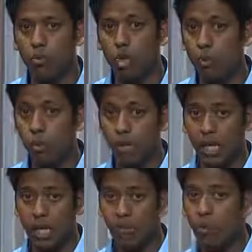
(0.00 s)
whether we're
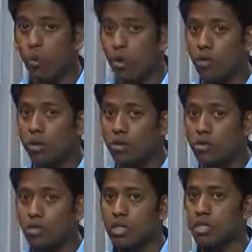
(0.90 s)
making more
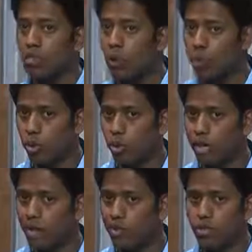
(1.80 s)
because we sold more
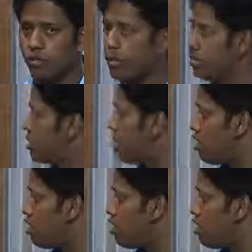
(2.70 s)
accounts or if there's some